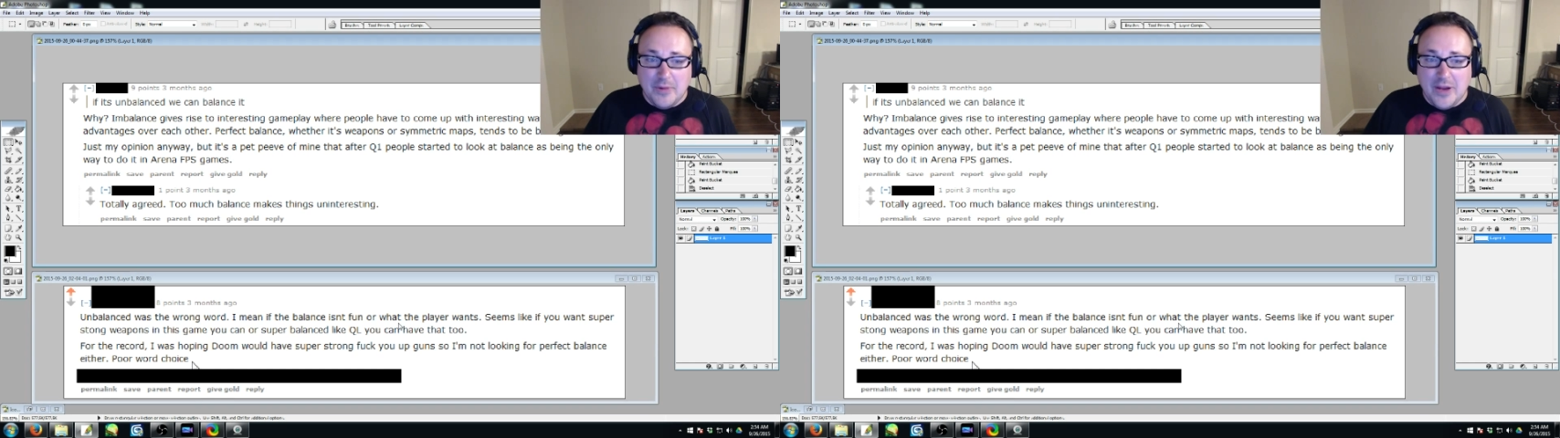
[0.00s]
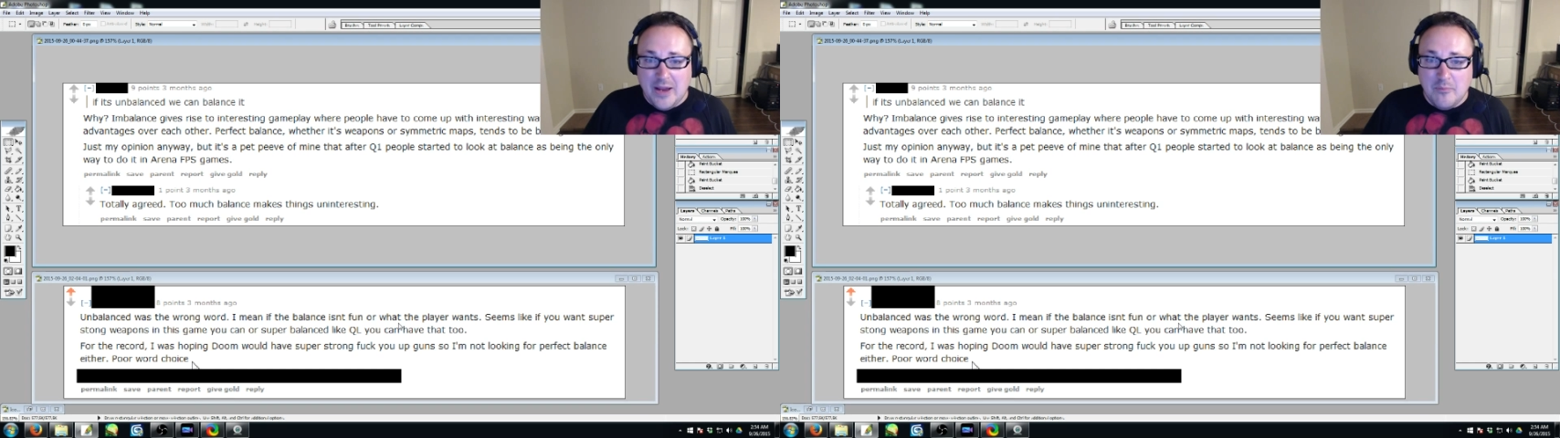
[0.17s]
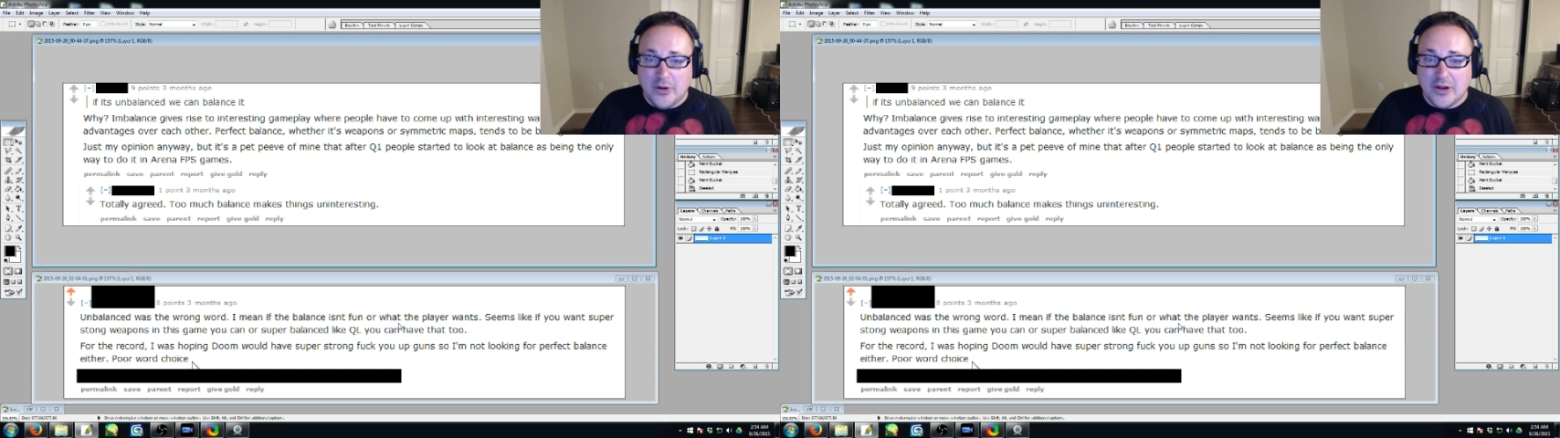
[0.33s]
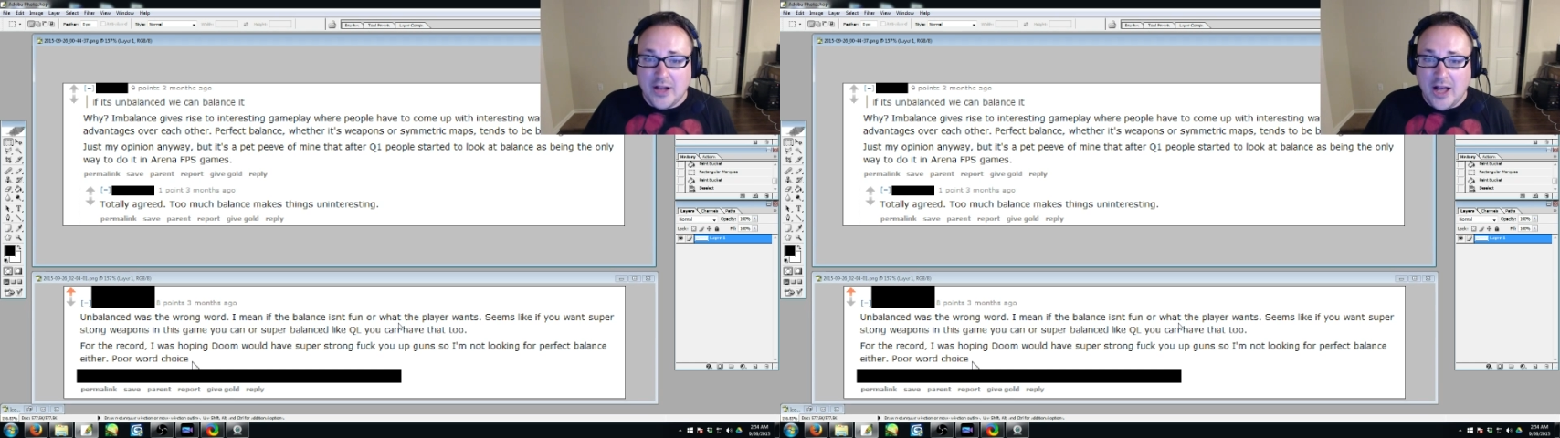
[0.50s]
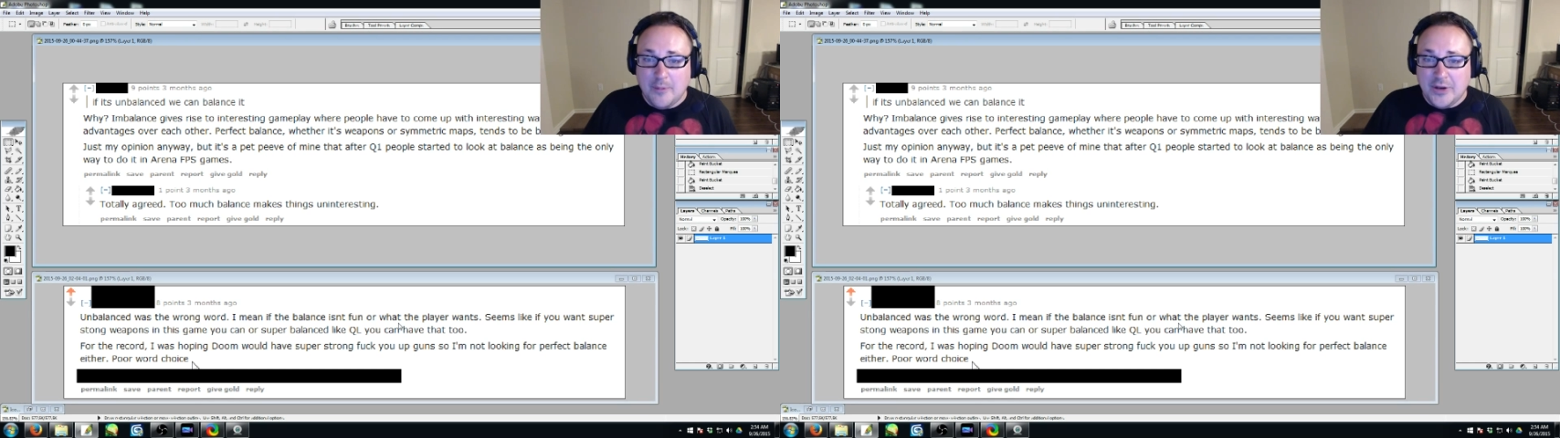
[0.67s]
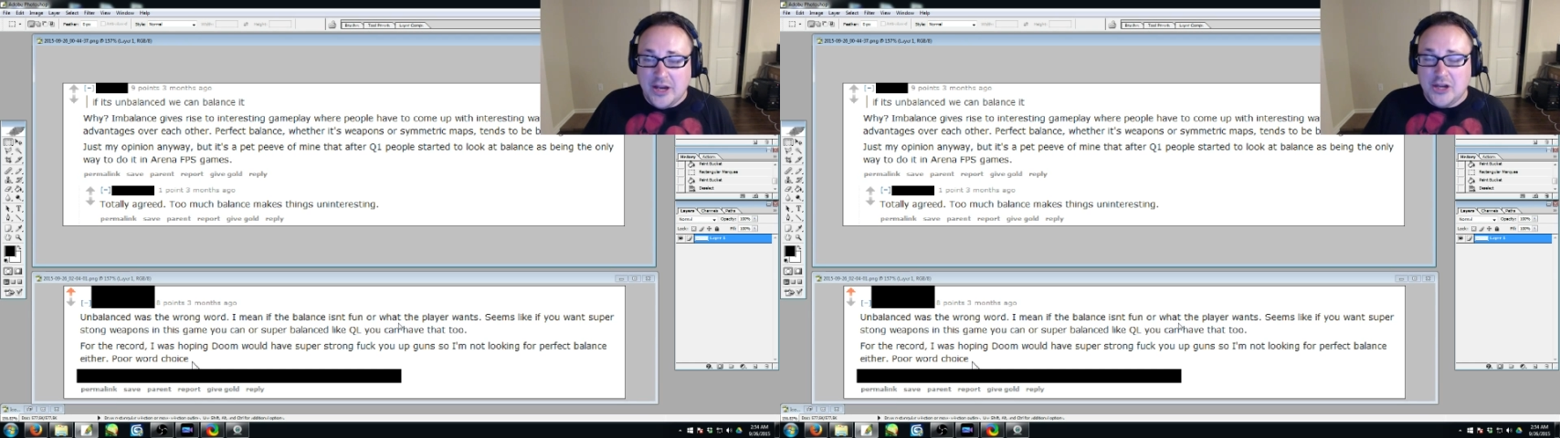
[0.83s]
imba
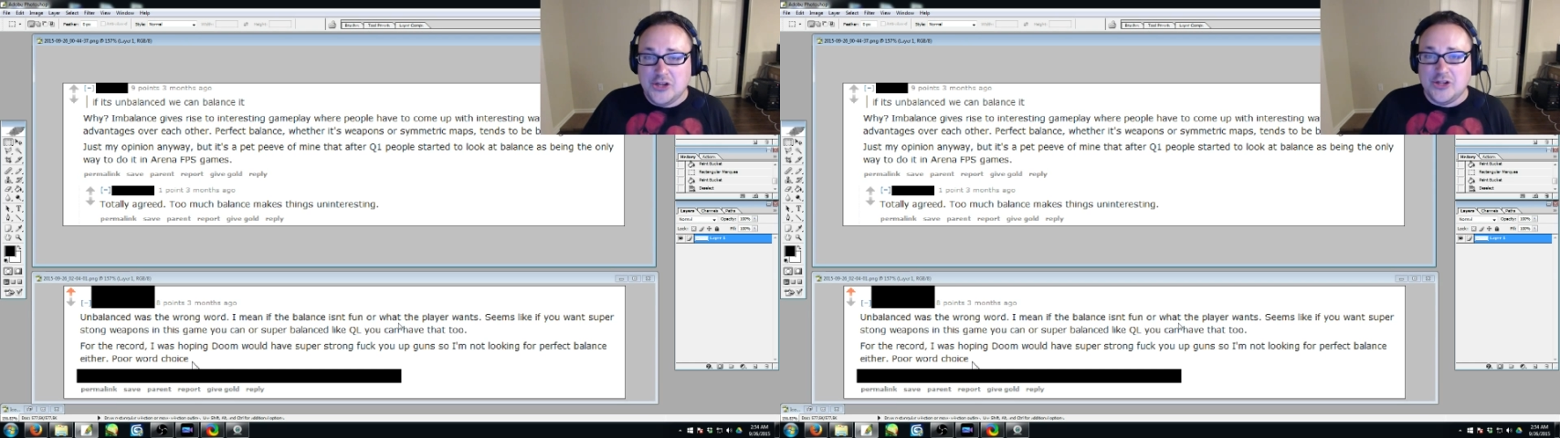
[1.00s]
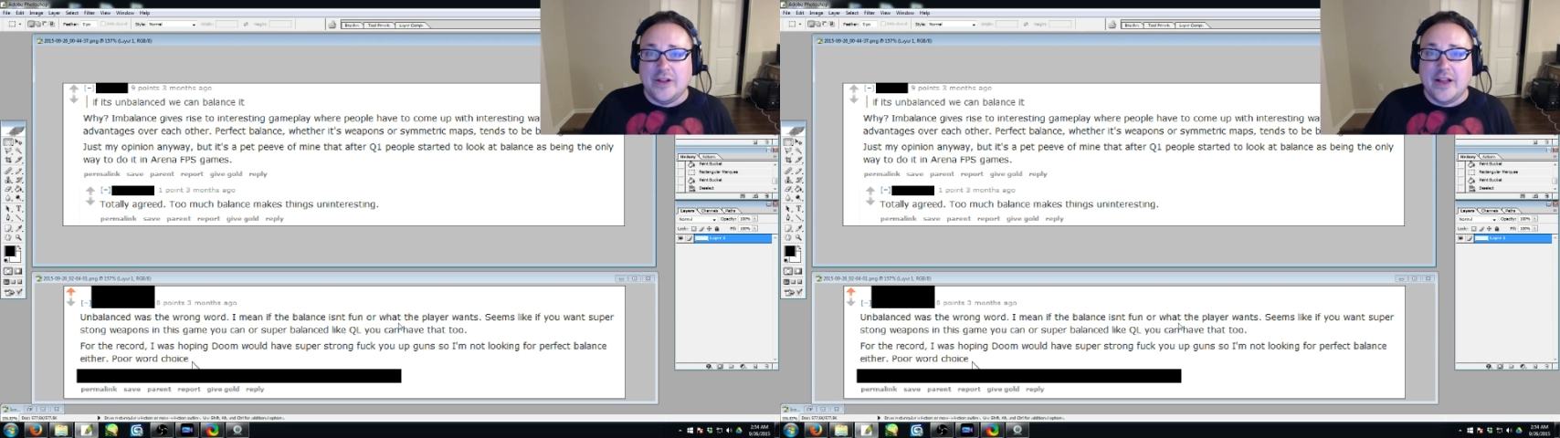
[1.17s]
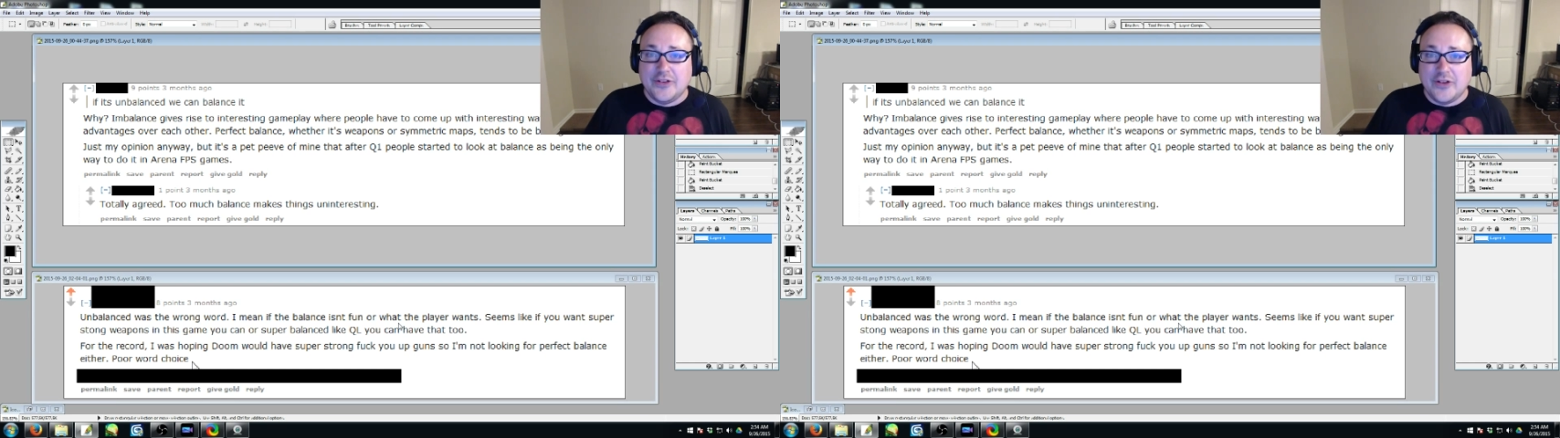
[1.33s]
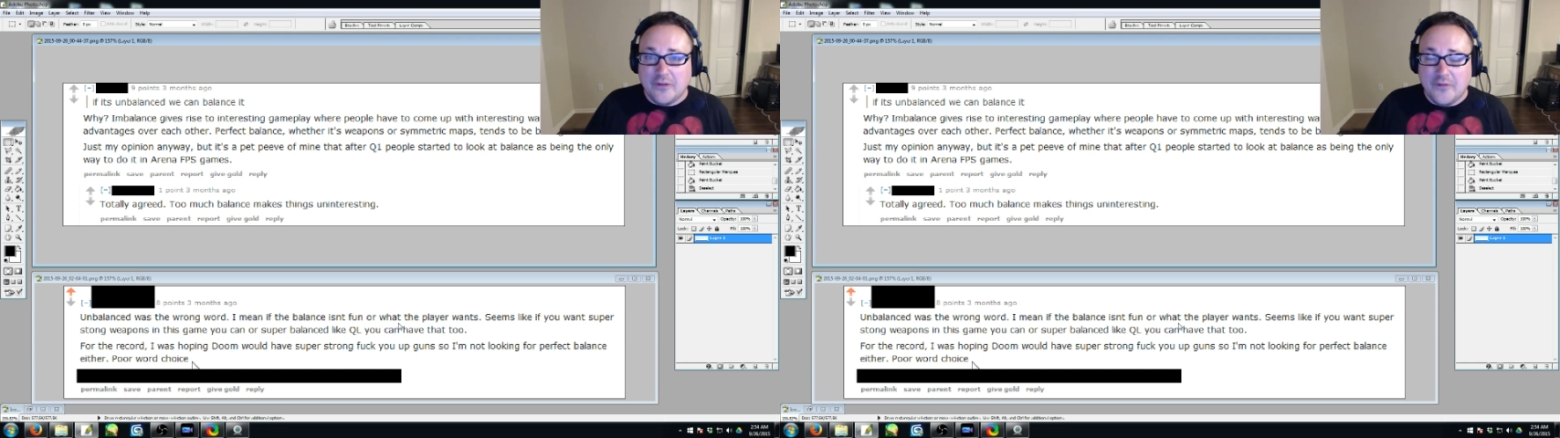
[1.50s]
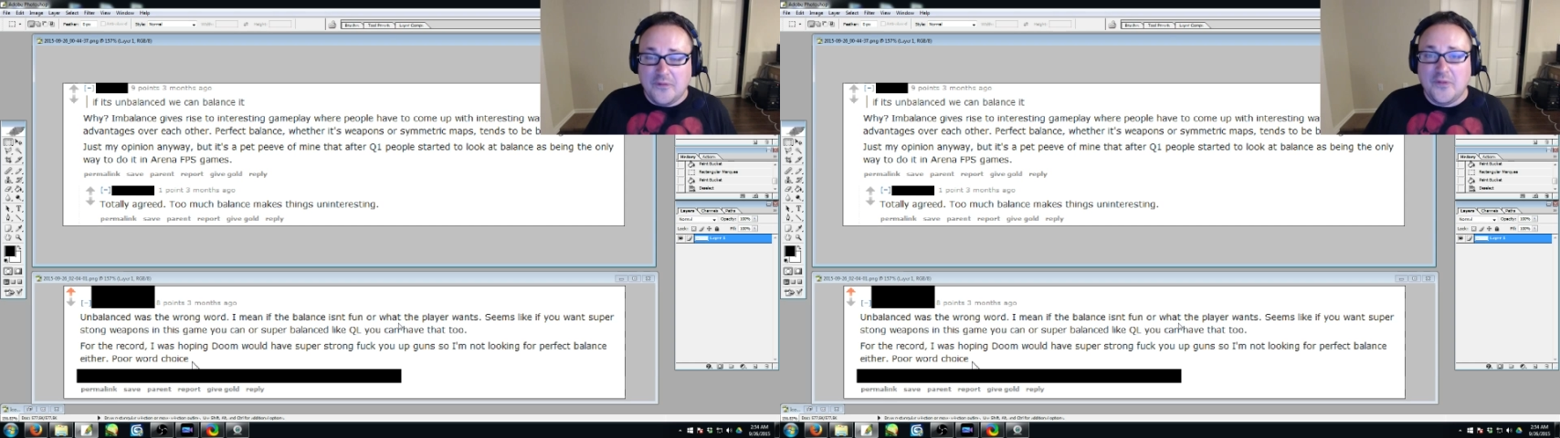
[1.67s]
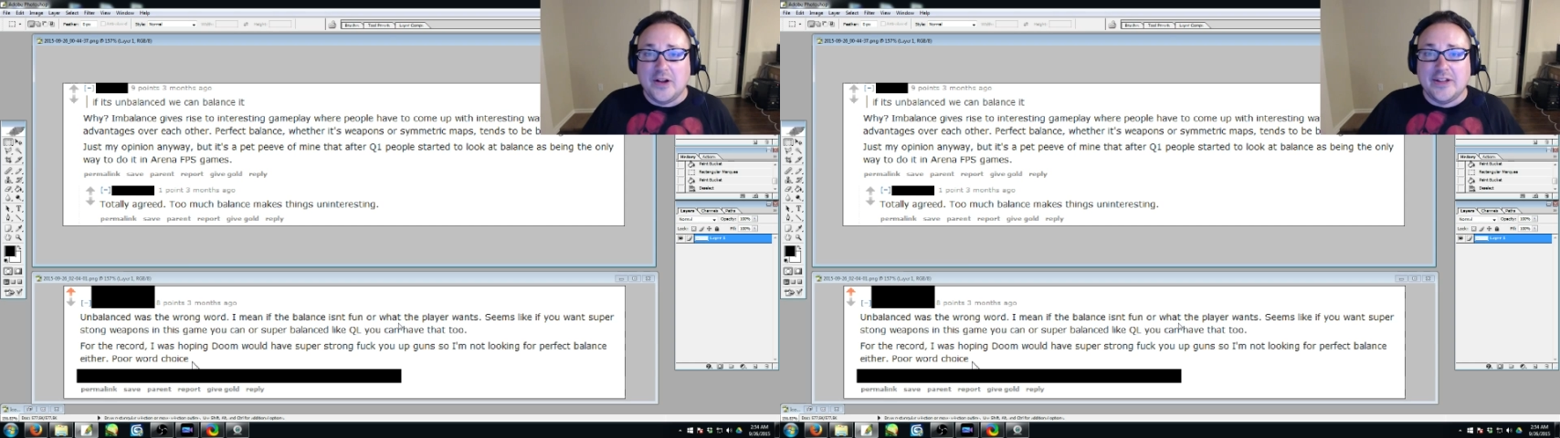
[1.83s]
combination that's going to
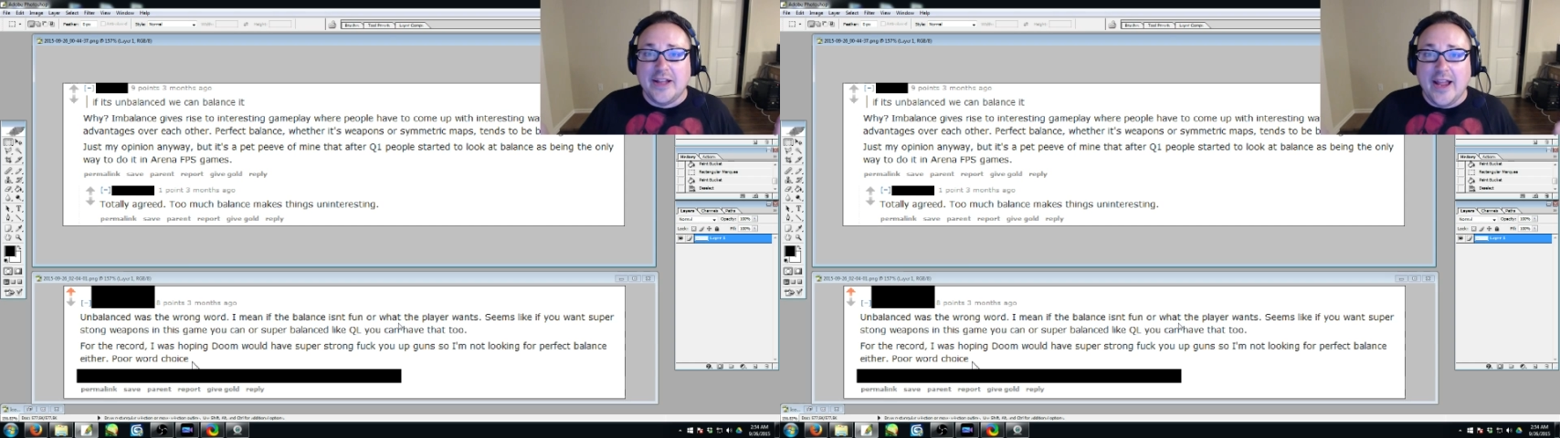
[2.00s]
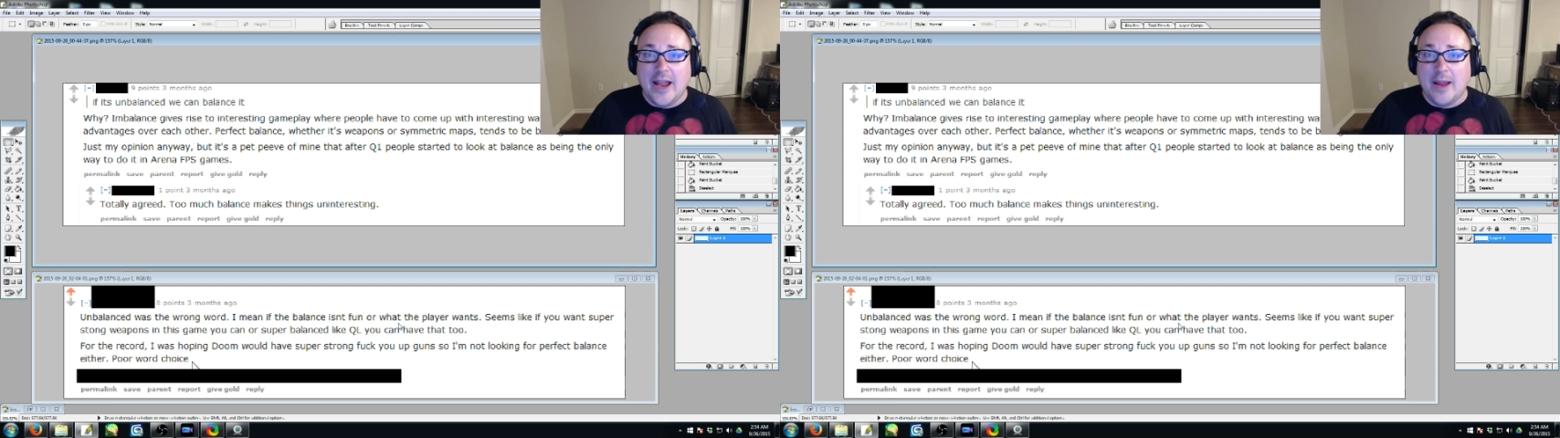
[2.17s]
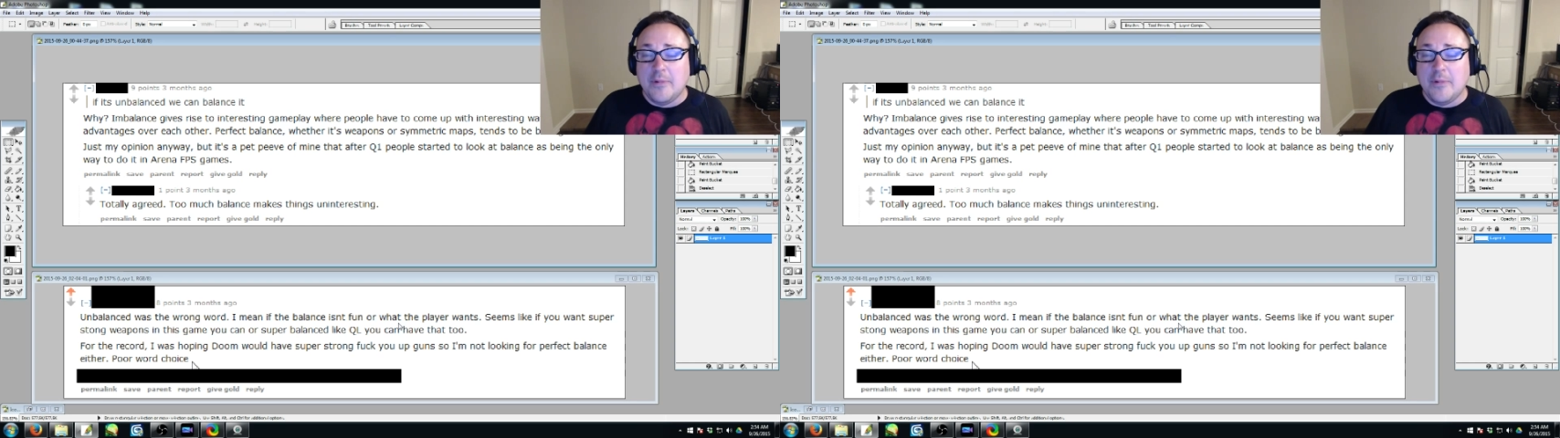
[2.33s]
fuck the game,